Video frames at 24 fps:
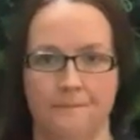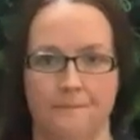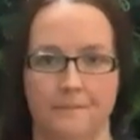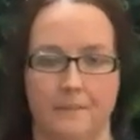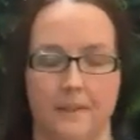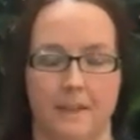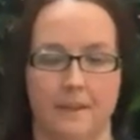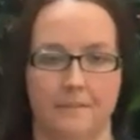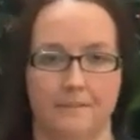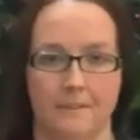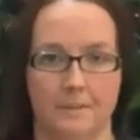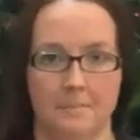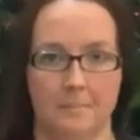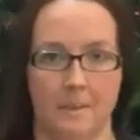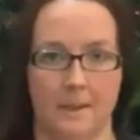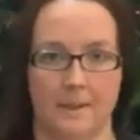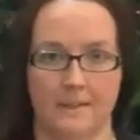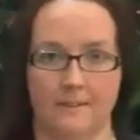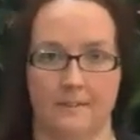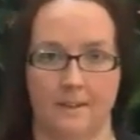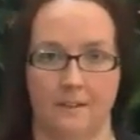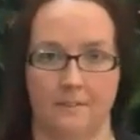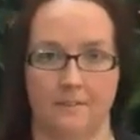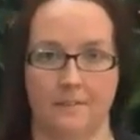giving
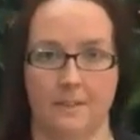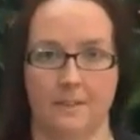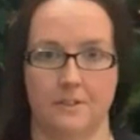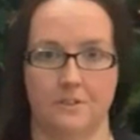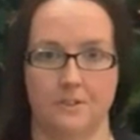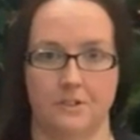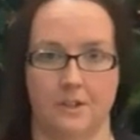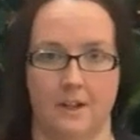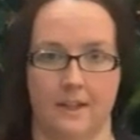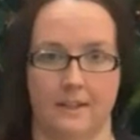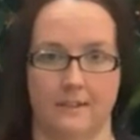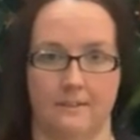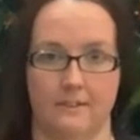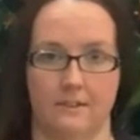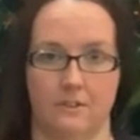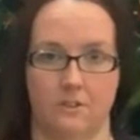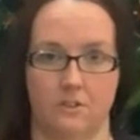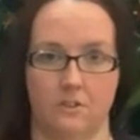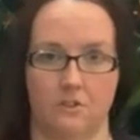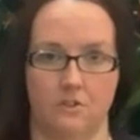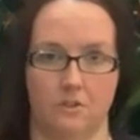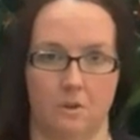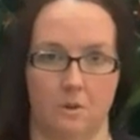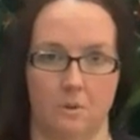myself the chance to
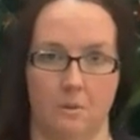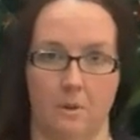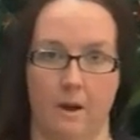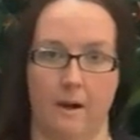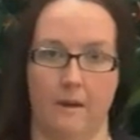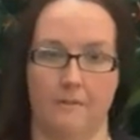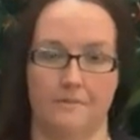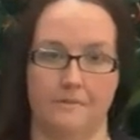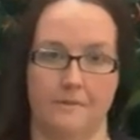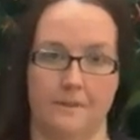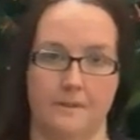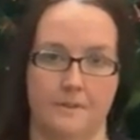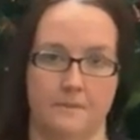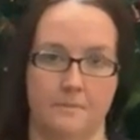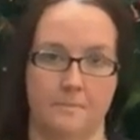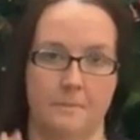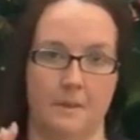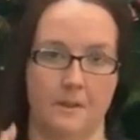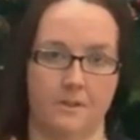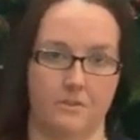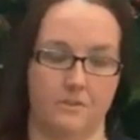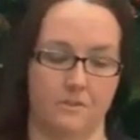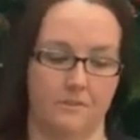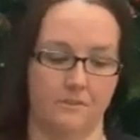show off as
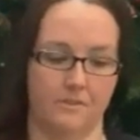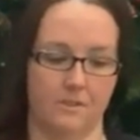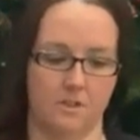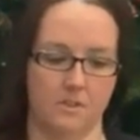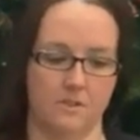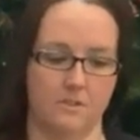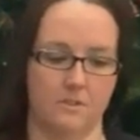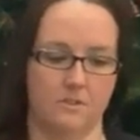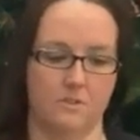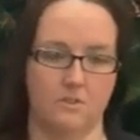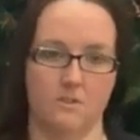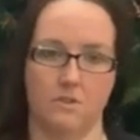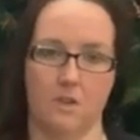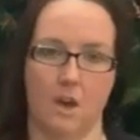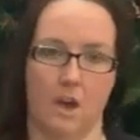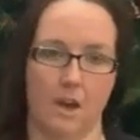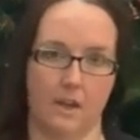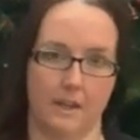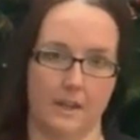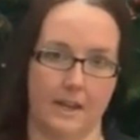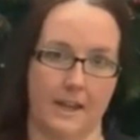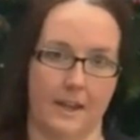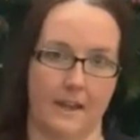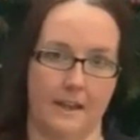much of the
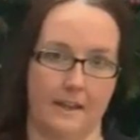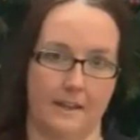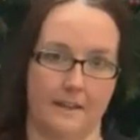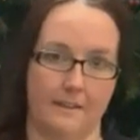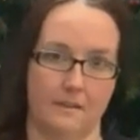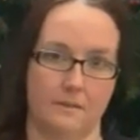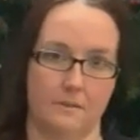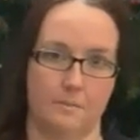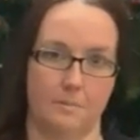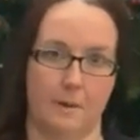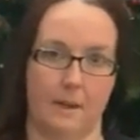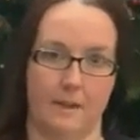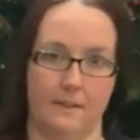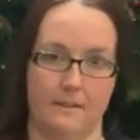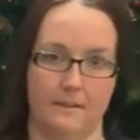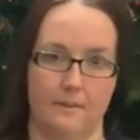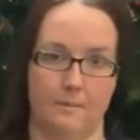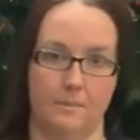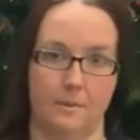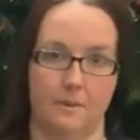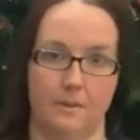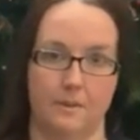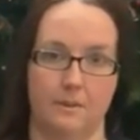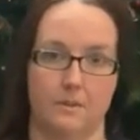stocking as
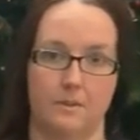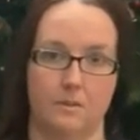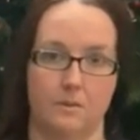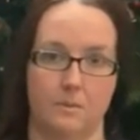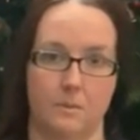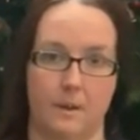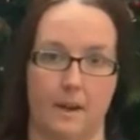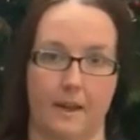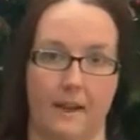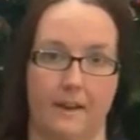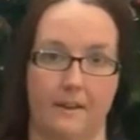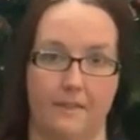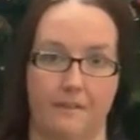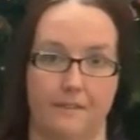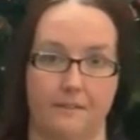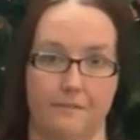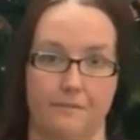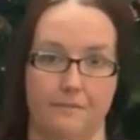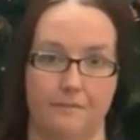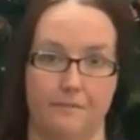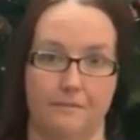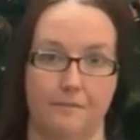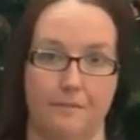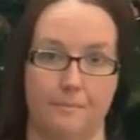possible. So we have
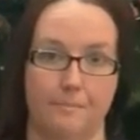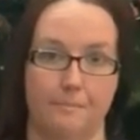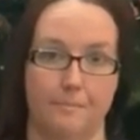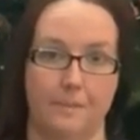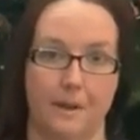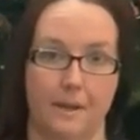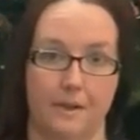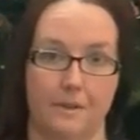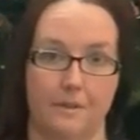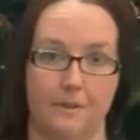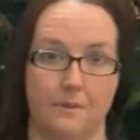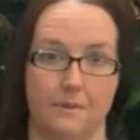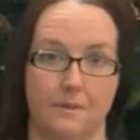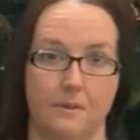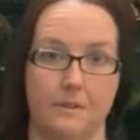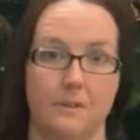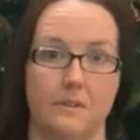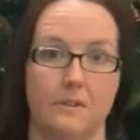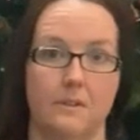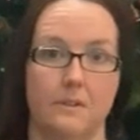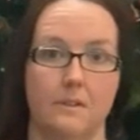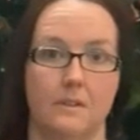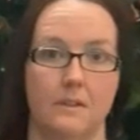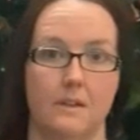
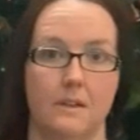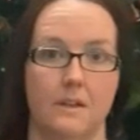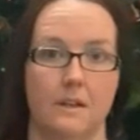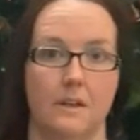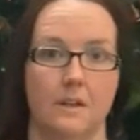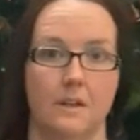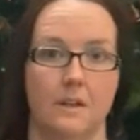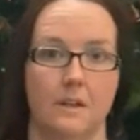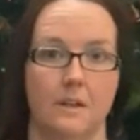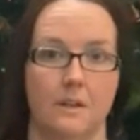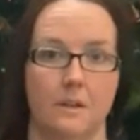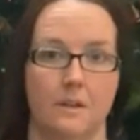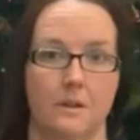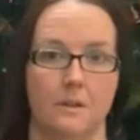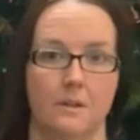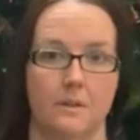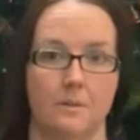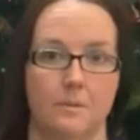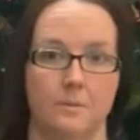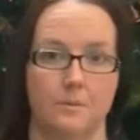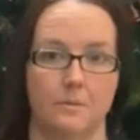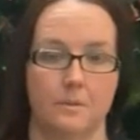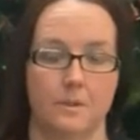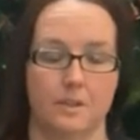buckles,
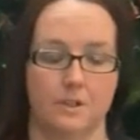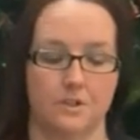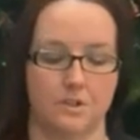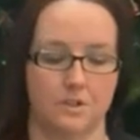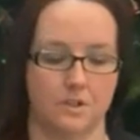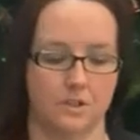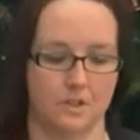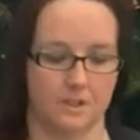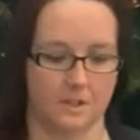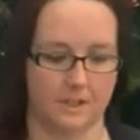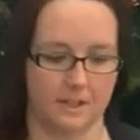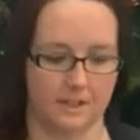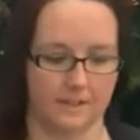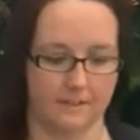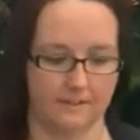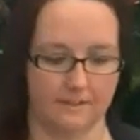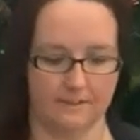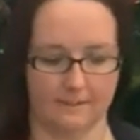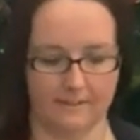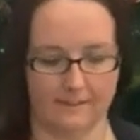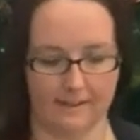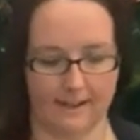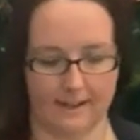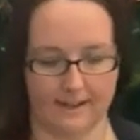which is
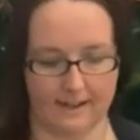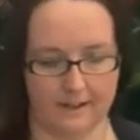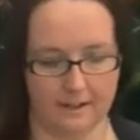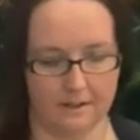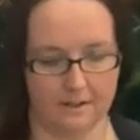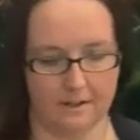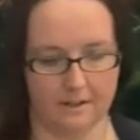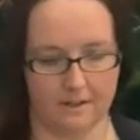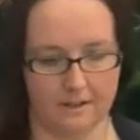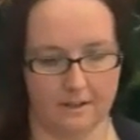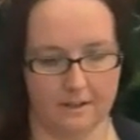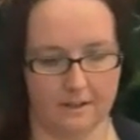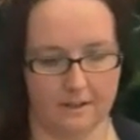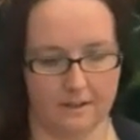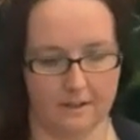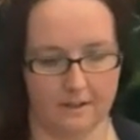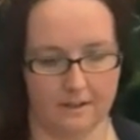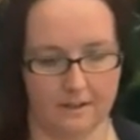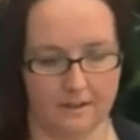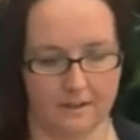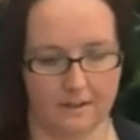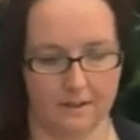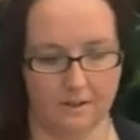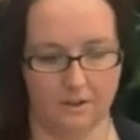like
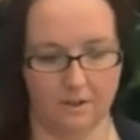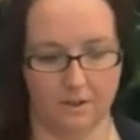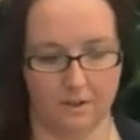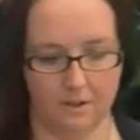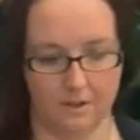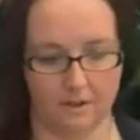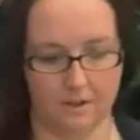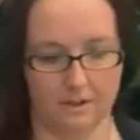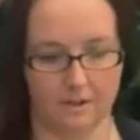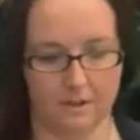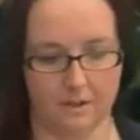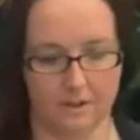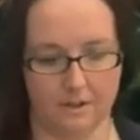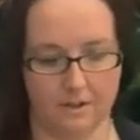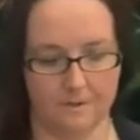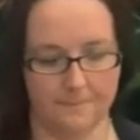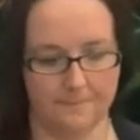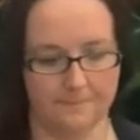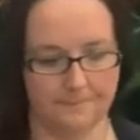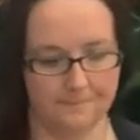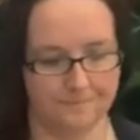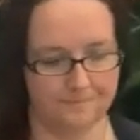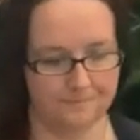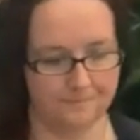the look,
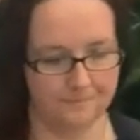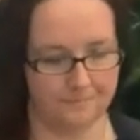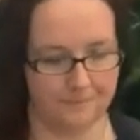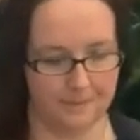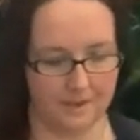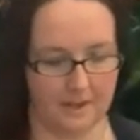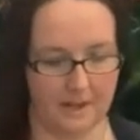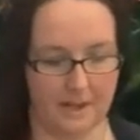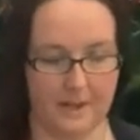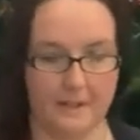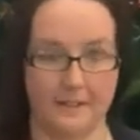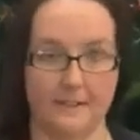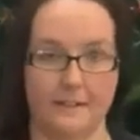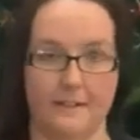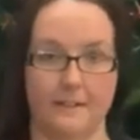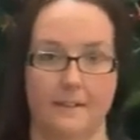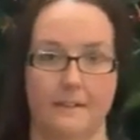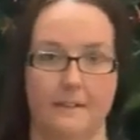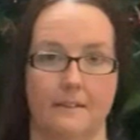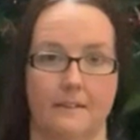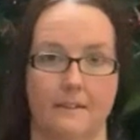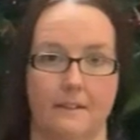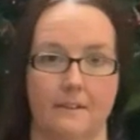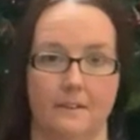and
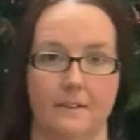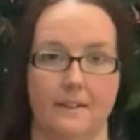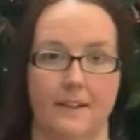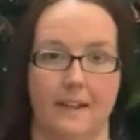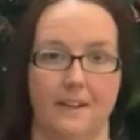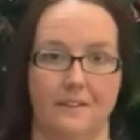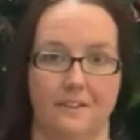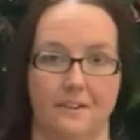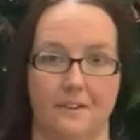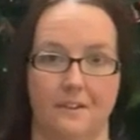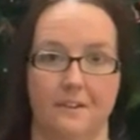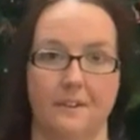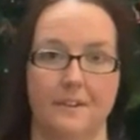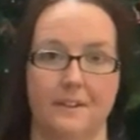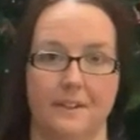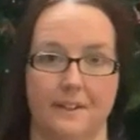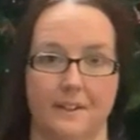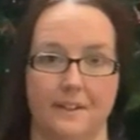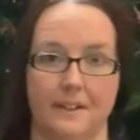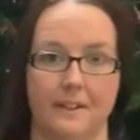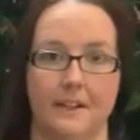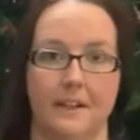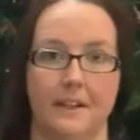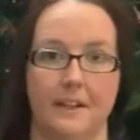they're leather,
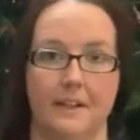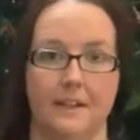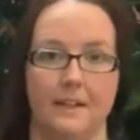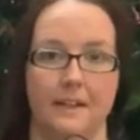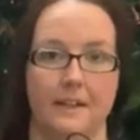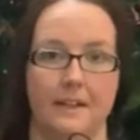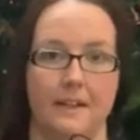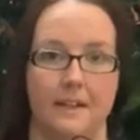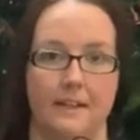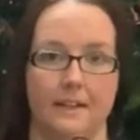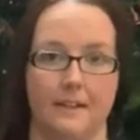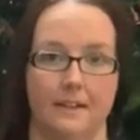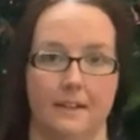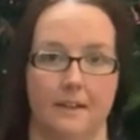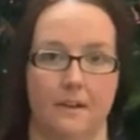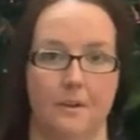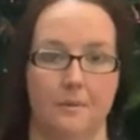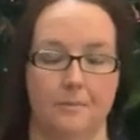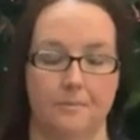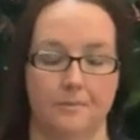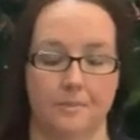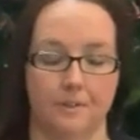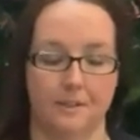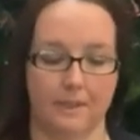and
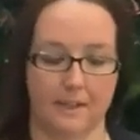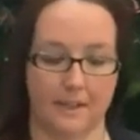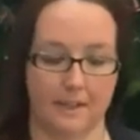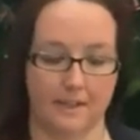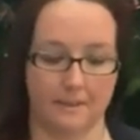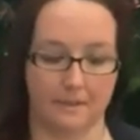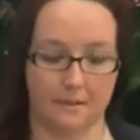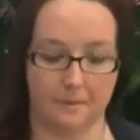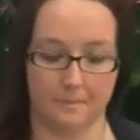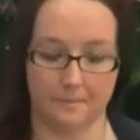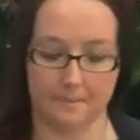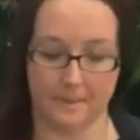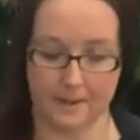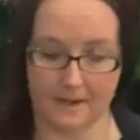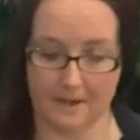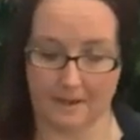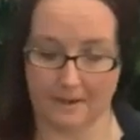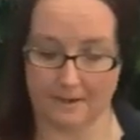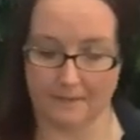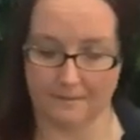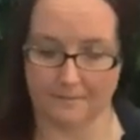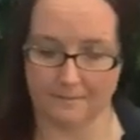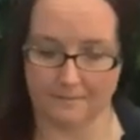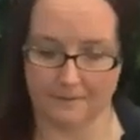hopefully they'll
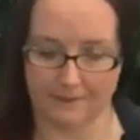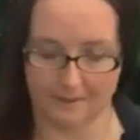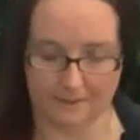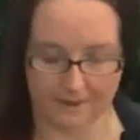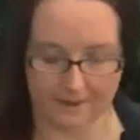be very